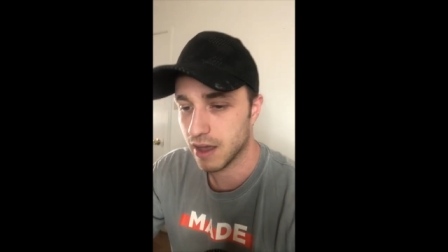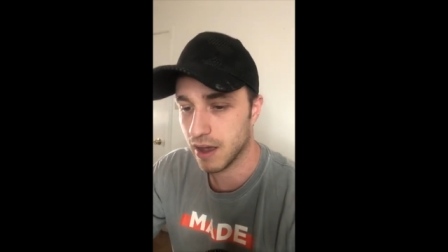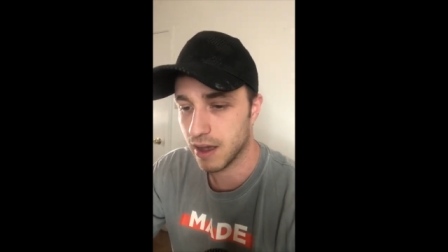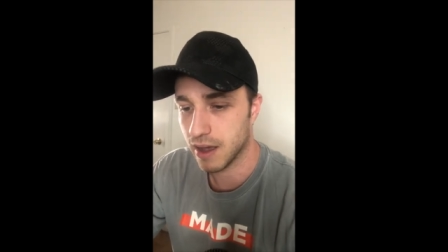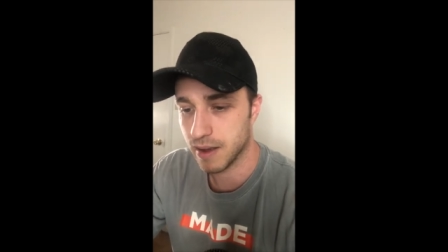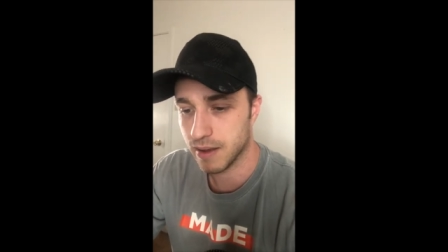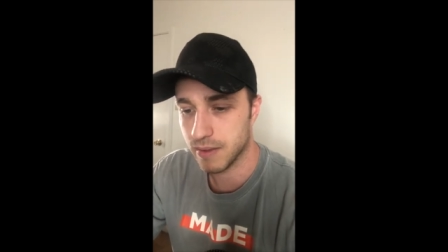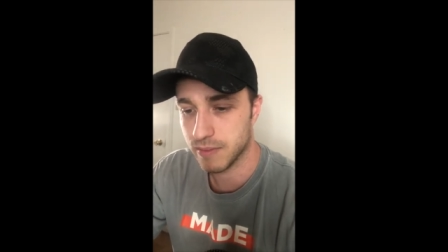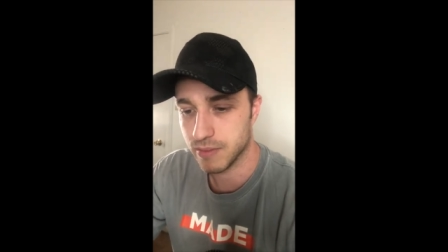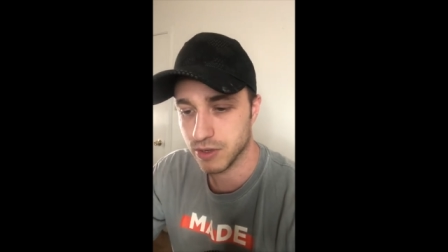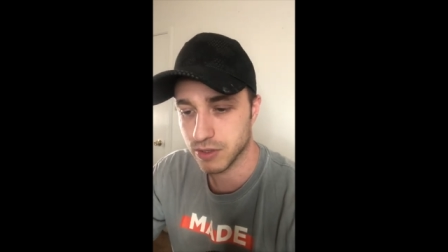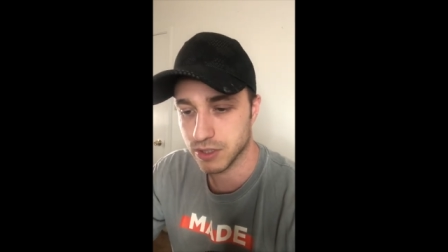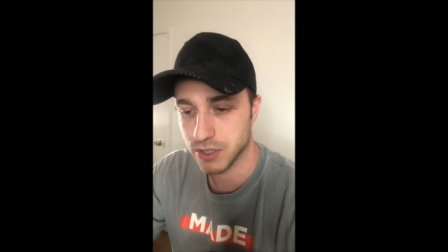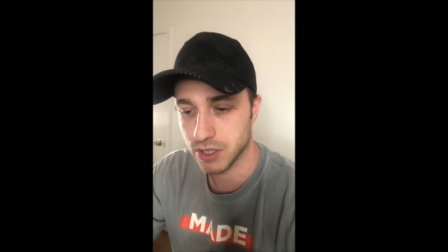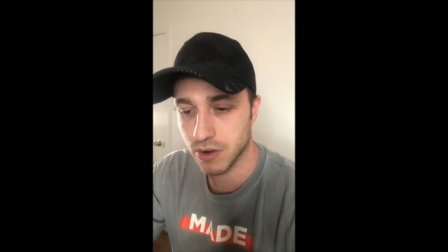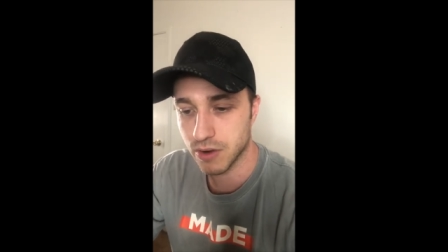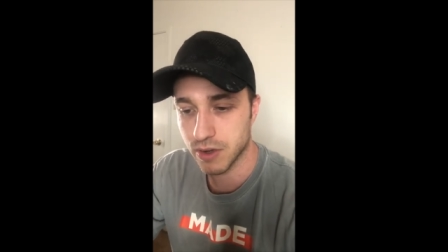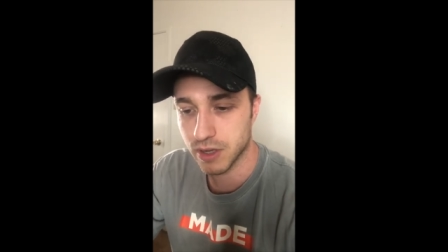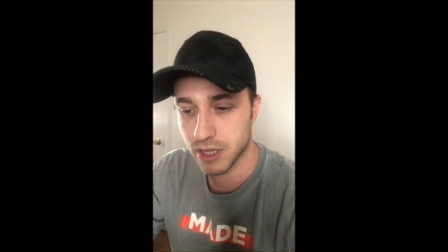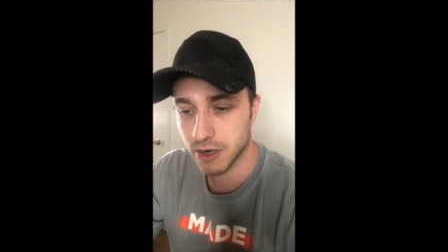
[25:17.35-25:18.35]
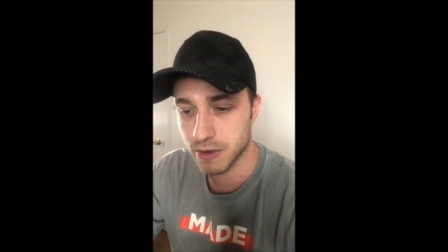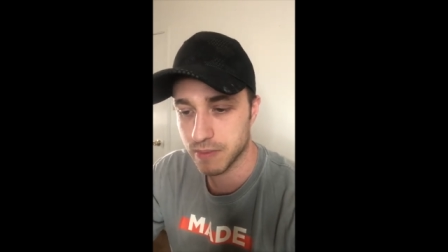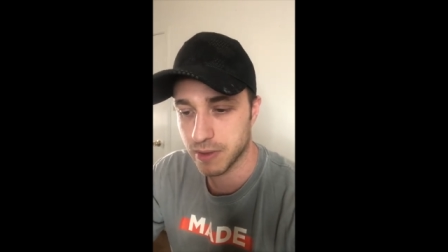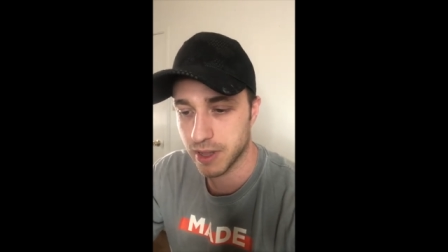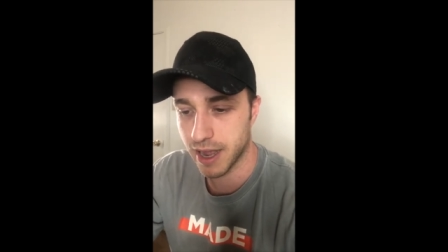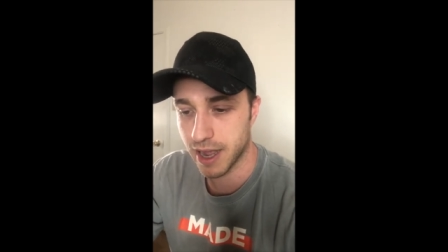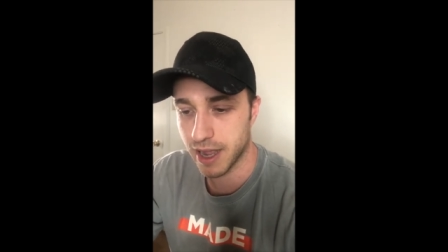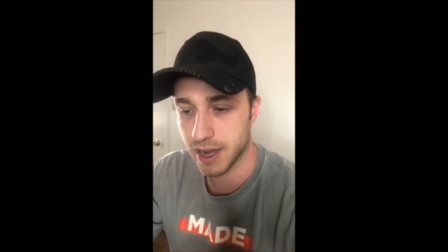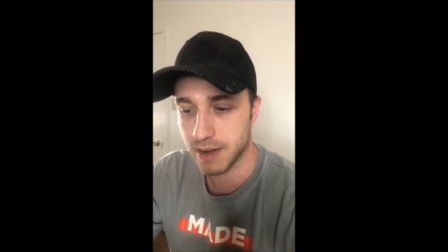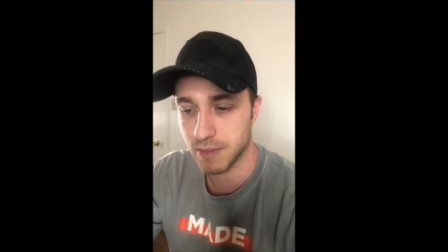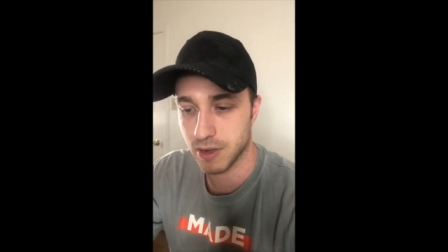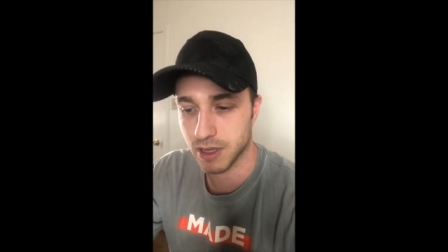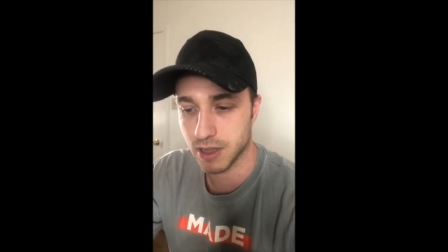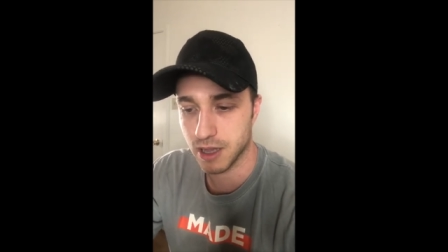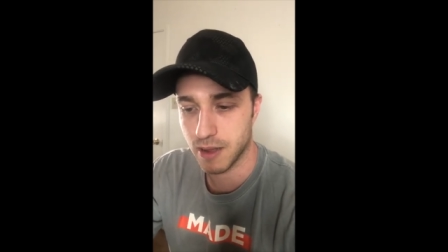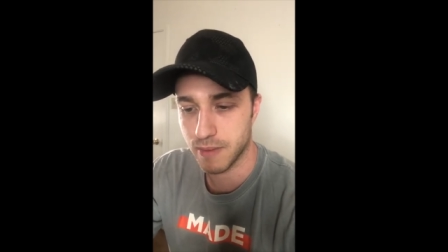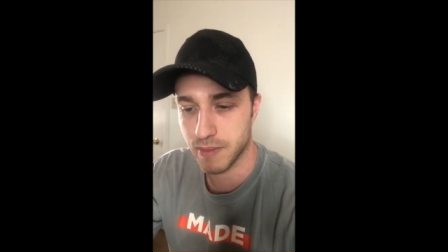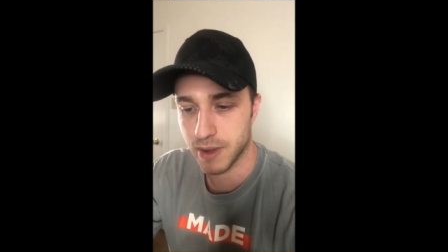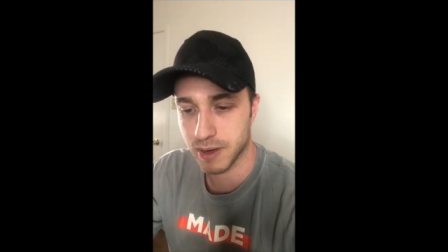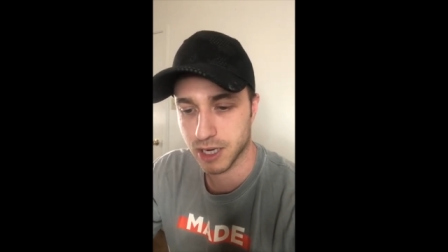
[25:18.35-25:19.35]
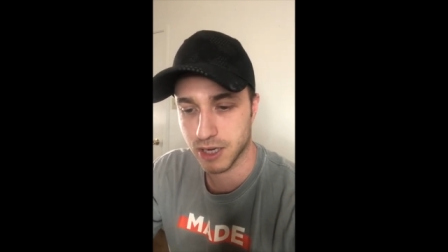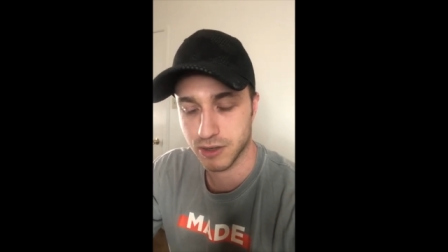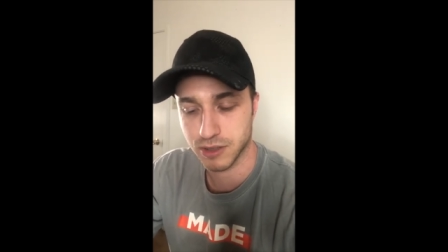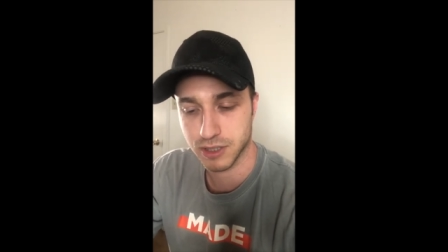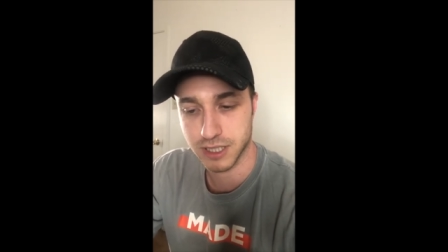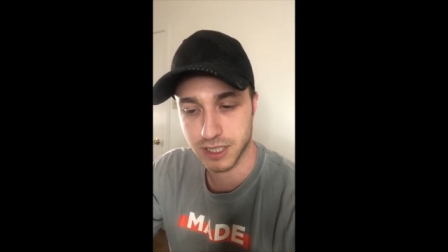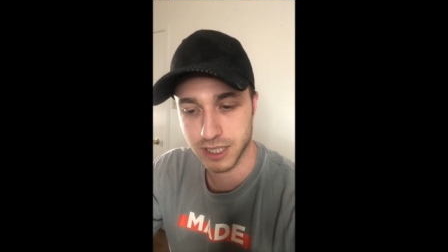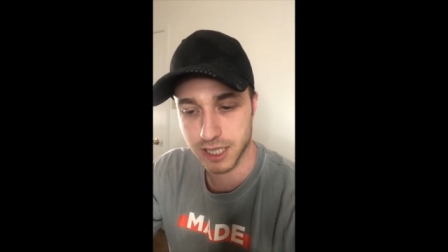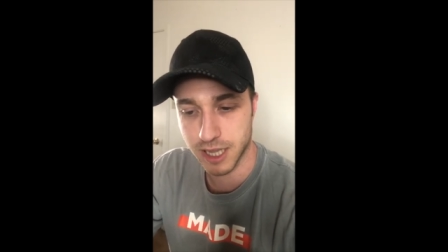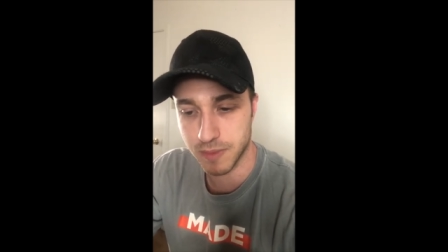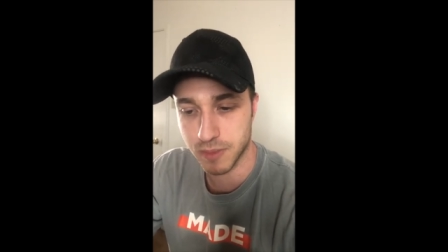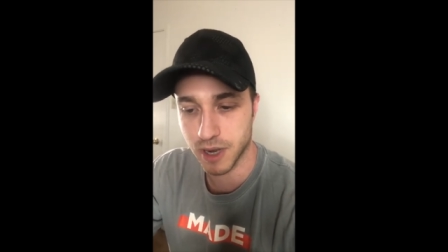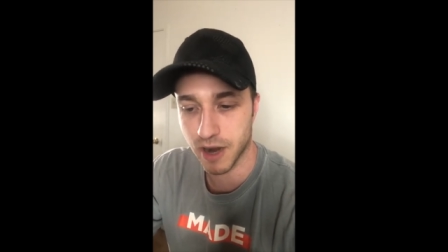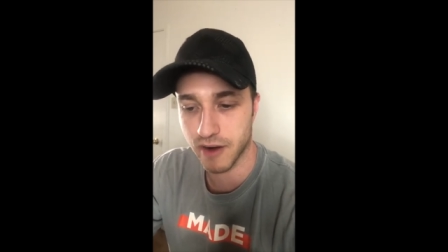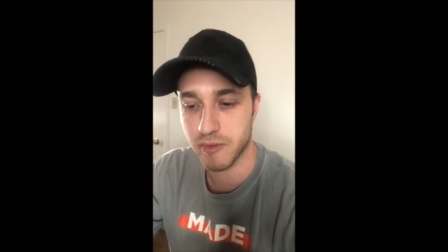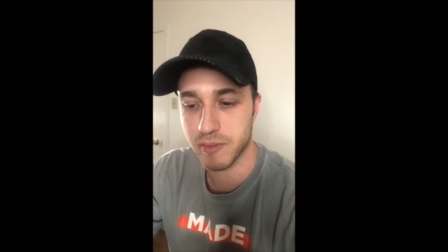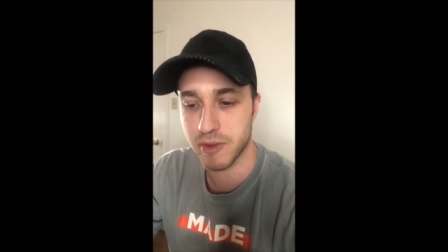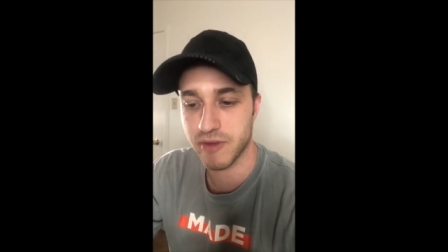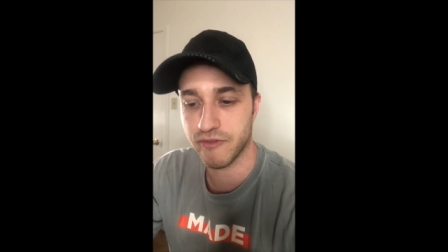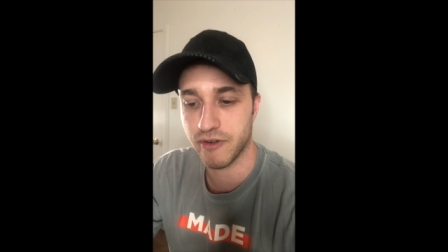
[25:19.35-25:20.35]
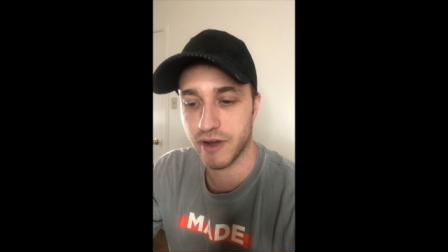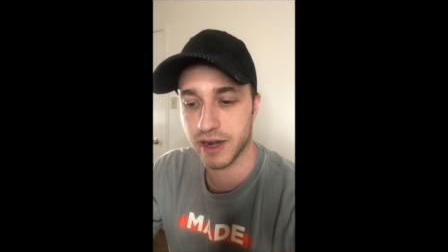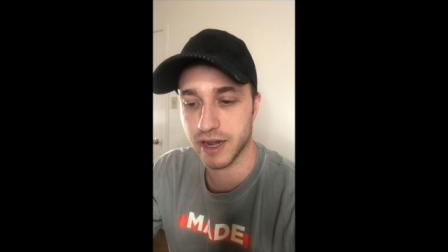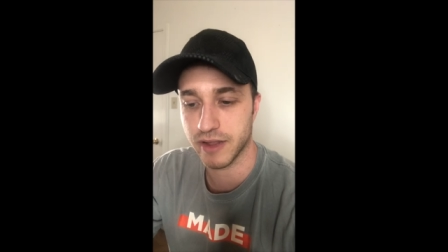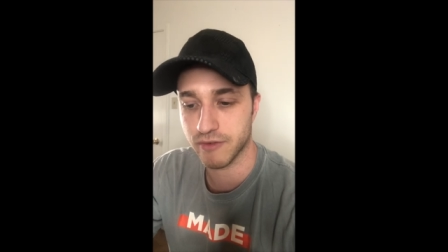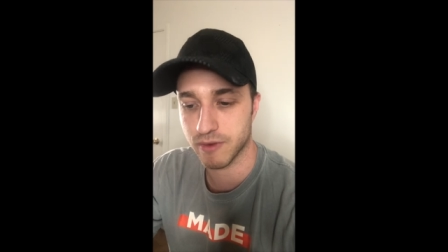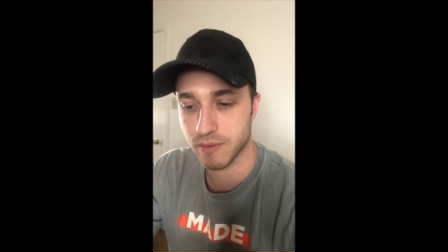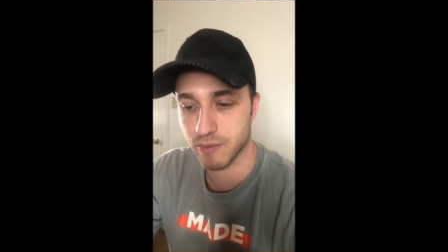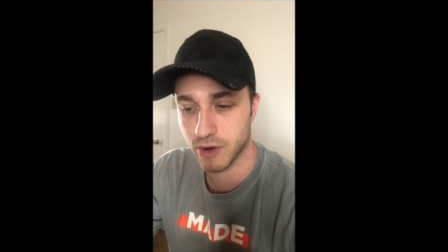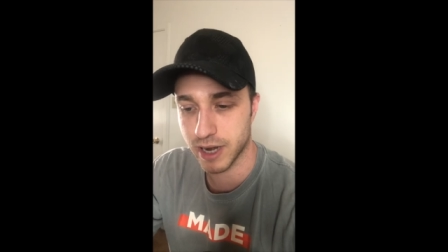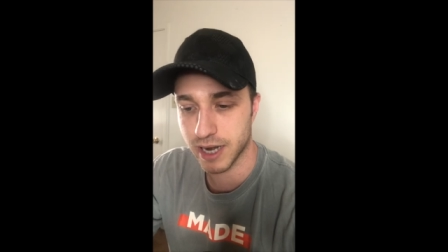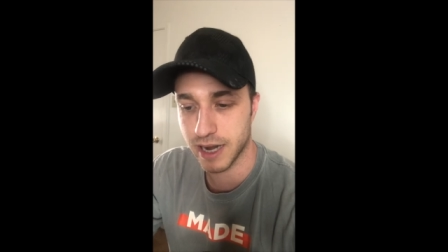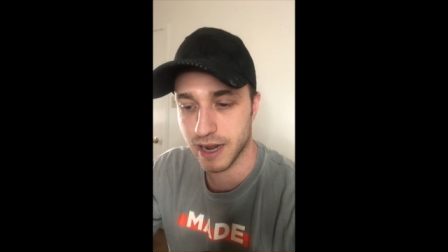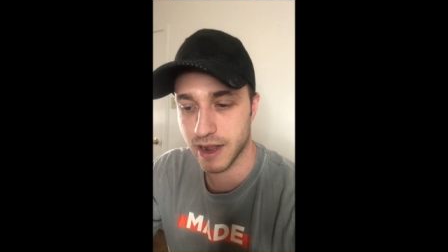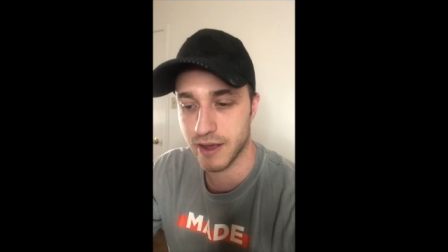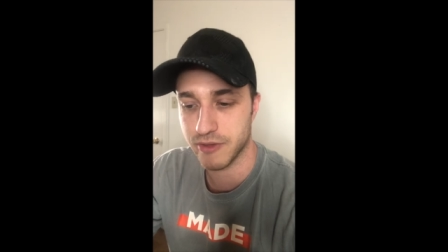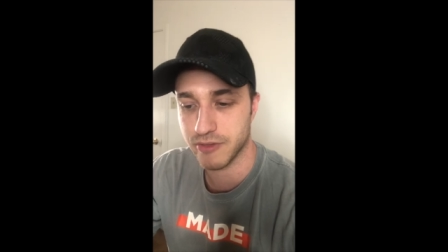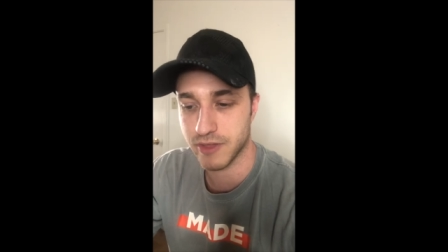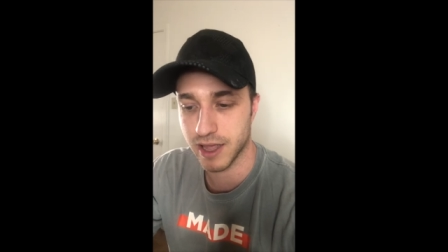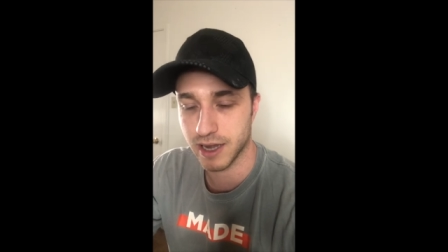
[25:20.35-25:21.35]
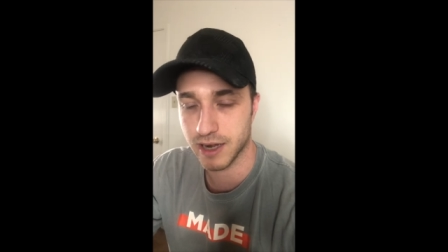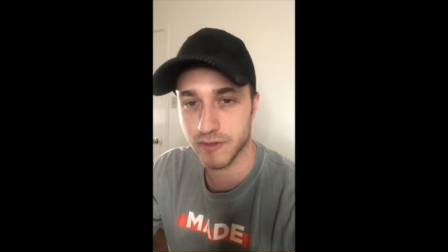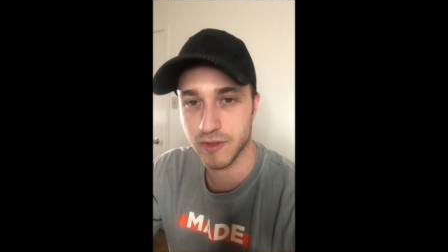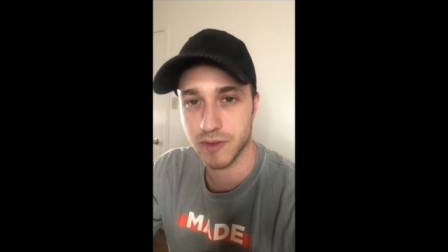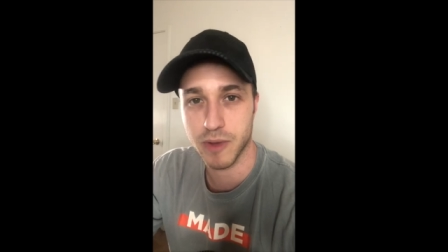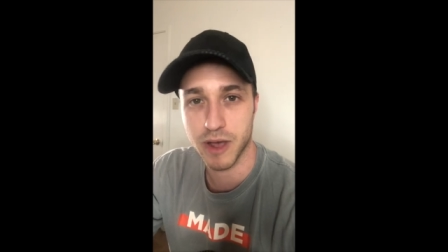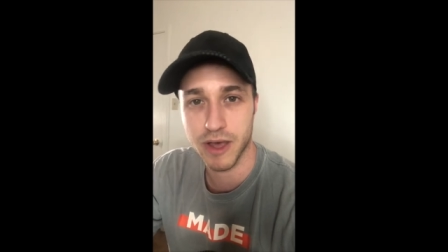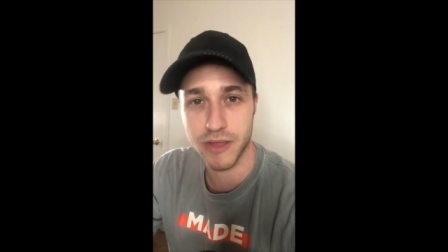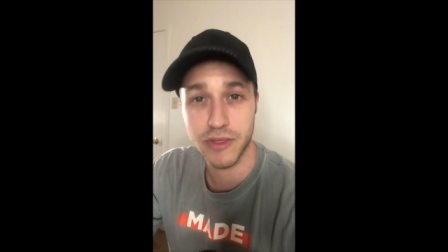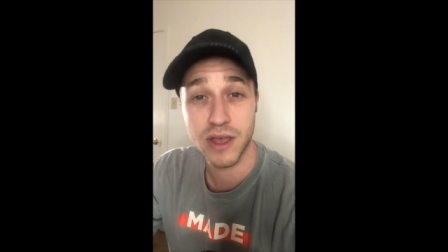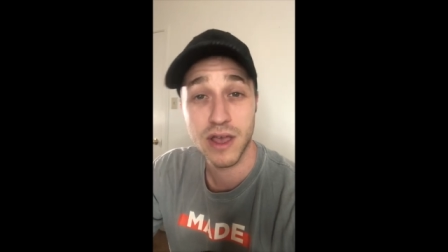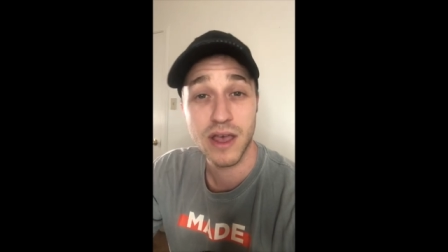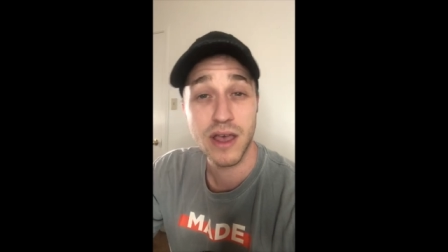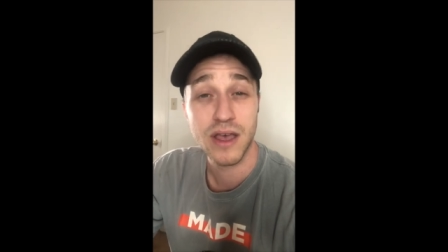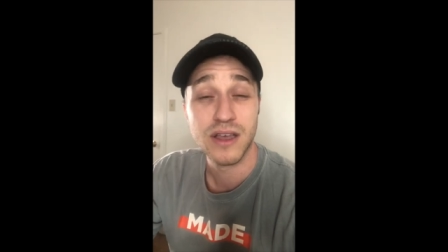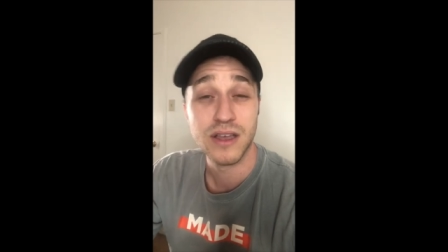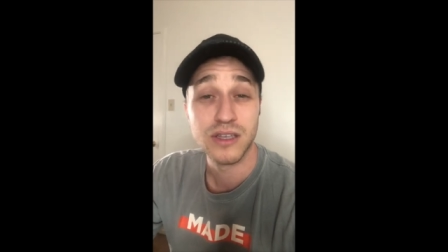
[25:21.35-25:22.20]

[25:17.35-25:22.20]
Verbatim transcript: Um, there's no clear plan among lawmakers to keep government funding from running out at the end of the month.